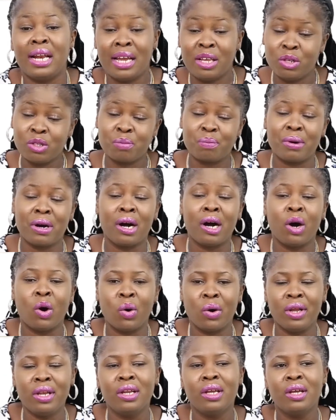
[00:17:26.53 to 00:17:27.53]
I use Power
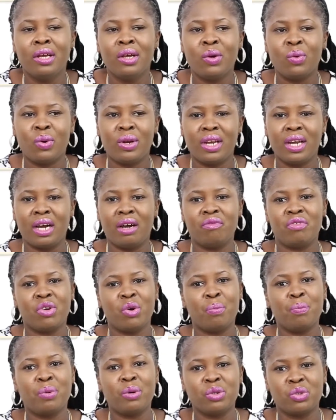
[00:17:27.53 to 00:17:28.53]
Oil when I have the
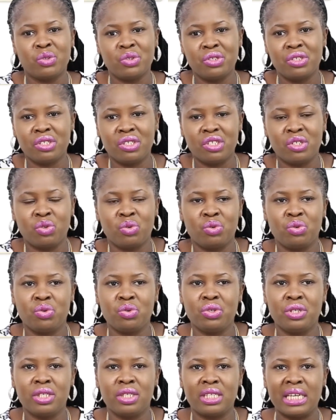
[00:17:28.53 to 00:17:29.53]
opportunity to do
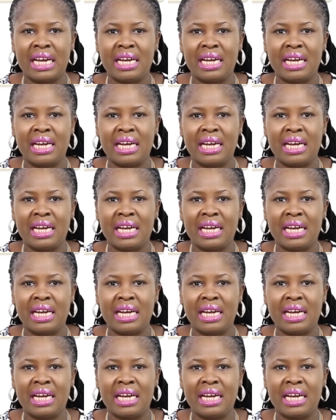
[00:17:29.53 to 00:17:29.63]
it,